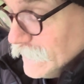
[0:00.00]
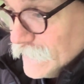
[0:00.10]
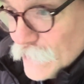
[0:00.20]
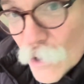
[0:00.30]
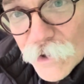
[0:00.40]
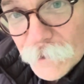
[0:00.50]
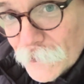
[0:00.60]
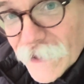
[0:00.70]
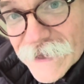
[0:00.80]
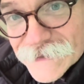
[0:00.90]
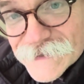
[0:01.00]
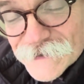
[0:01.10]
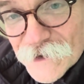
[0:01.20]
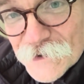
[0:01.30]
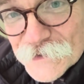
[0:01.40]
no complaints.
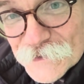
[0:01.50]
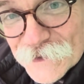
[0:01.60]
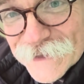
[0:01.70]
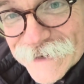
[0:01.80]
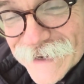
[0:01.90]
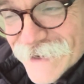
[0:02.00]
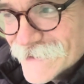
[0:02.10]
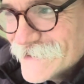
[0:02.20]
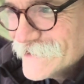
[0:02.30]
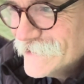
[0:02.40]
It was really nice.